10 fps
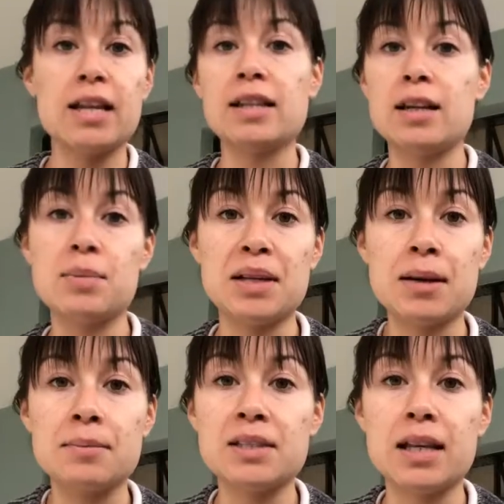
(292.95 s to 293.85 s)
and then it
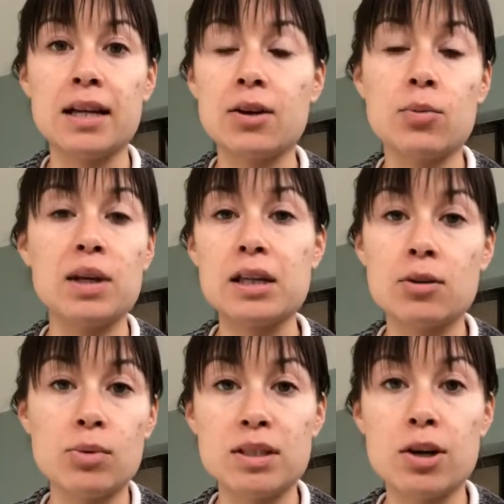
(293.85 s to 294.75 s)
becomes like a week
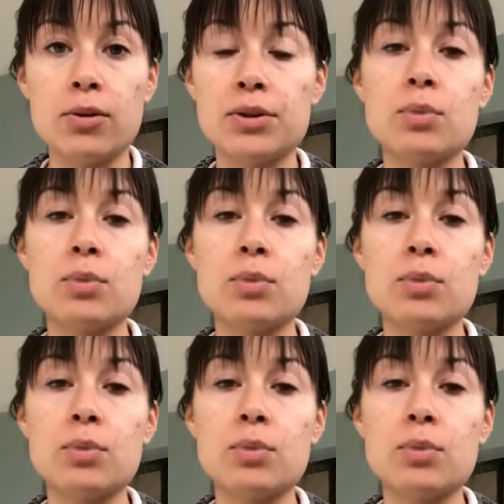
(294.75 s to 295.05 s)
that we don't,